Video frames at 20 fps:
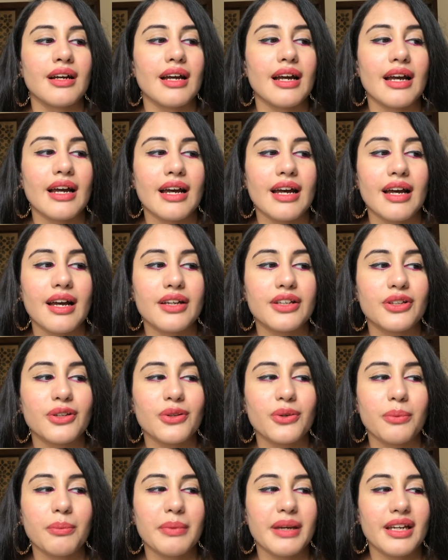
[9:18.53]
and, you
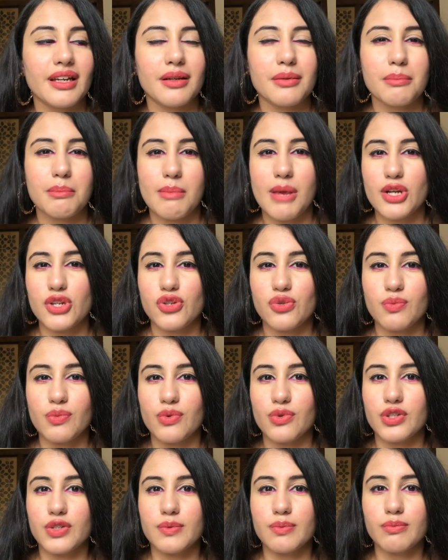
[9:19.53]
know, make it much
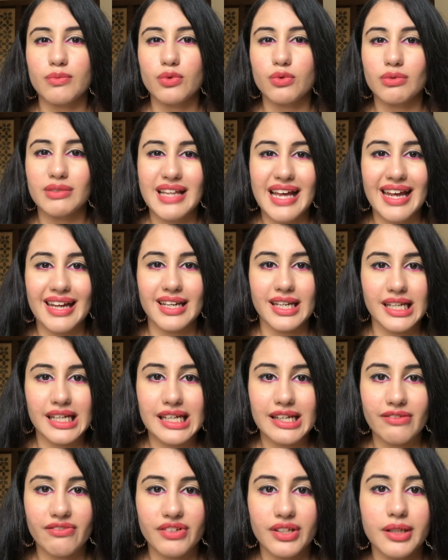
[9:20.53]
more smooth and
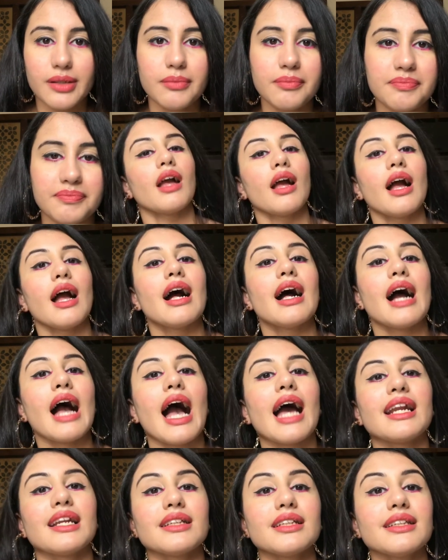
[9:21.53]
even.
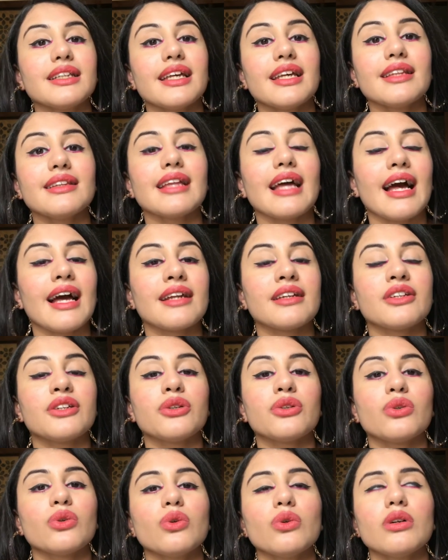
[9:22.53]
Another thing that,
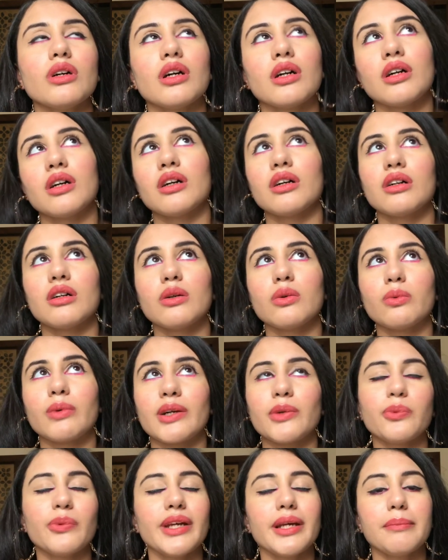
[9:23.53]
you know,
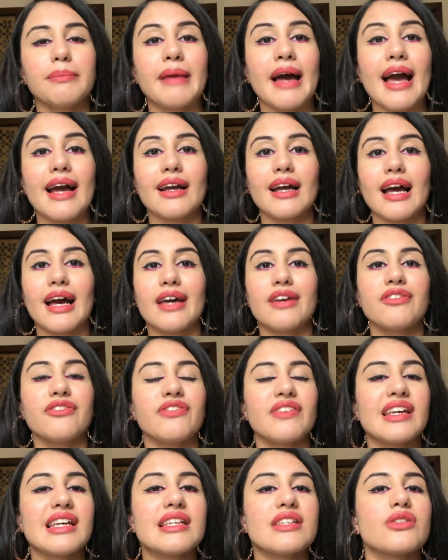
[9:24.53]
1 week back I
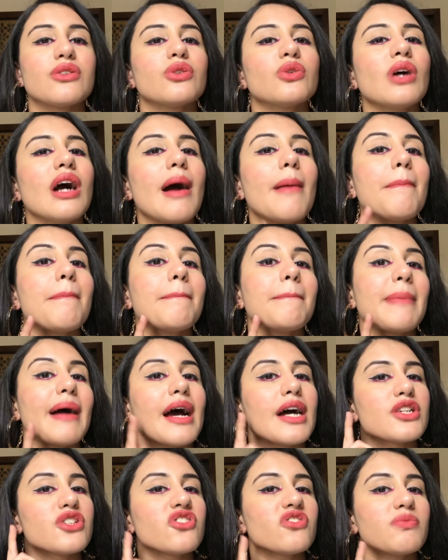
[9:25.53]
faced, you know, a
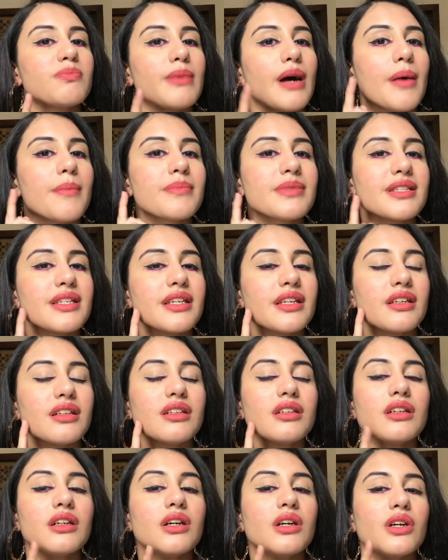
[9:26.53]
patch of bumps
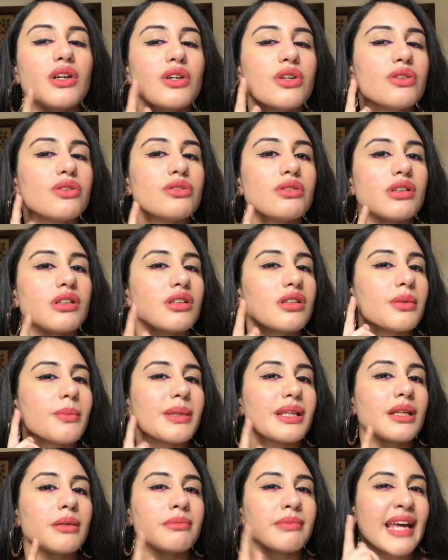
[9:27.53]
here.
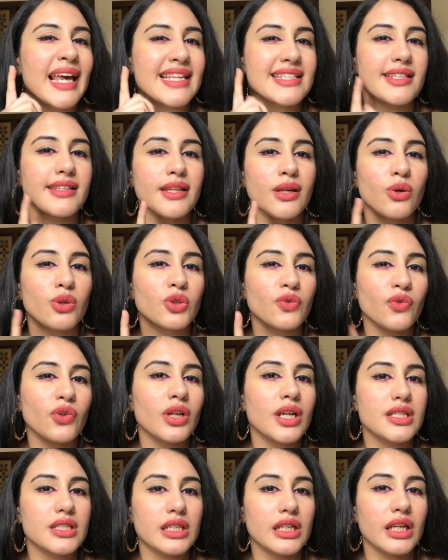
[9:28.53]
Matlab aise dekho to
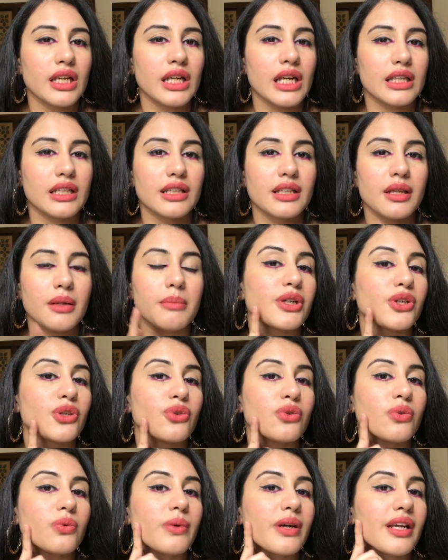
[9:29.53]
wo nazar nahi aate the, but
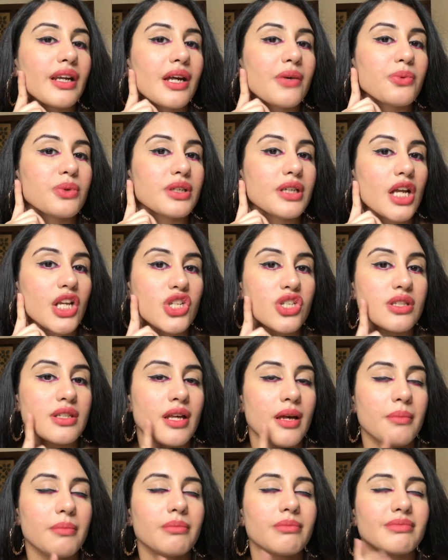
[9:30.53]
you know, when I would touch
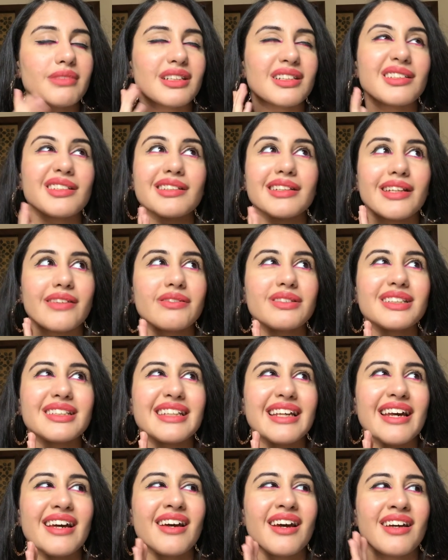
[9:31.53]
them, they were
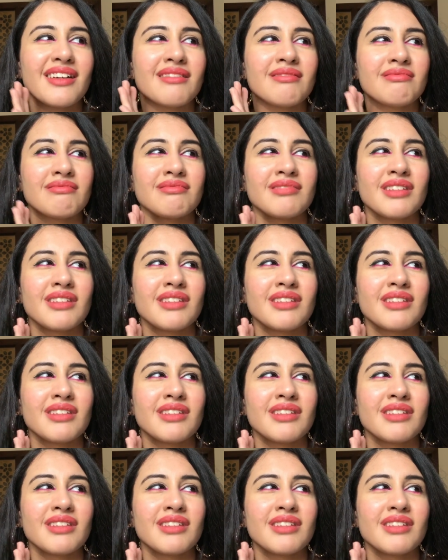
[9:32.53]
there, and